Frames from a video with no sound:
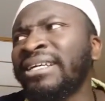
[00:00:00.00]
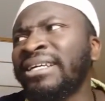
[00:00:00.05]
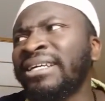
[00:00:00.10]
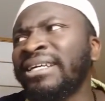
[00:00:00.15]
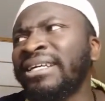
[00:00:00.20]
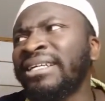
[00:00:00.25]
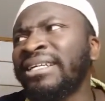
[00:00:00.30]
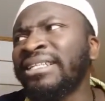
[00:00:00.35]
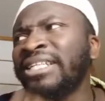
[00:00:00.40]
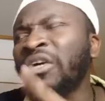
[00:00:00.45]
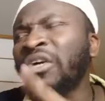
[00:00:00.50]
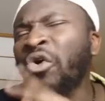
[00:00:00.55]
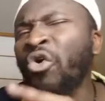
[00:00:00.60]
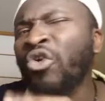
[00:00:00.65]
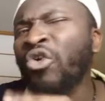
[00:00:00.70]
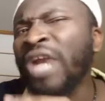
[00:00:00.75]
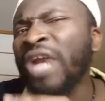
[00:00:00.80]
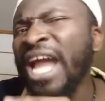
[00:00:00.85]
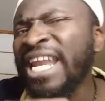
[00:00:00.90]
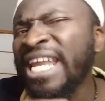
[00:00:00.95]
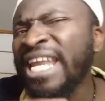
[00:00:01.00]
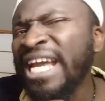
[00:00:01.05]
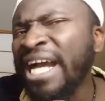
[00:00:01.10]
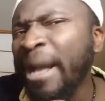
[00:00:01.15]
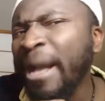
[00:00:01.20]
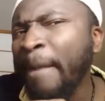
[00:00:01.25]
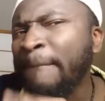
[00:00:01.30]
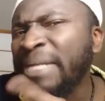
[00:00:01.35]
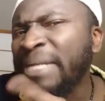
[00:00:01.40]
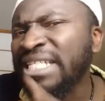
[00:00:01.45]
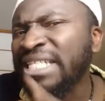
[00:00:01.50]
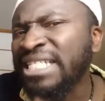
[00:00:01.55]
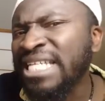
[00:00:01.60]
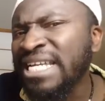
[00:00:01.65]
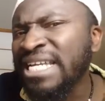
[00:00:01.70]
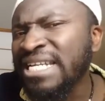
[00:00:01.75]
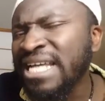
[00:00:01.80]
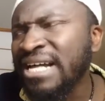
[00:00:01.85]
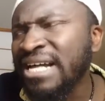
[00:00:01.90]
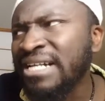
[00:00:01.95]
the Quranic
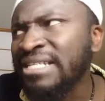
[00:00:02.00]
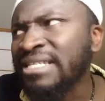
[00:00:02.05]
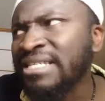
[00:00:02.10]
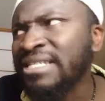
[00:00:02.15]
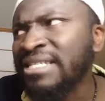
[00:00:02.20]
materials.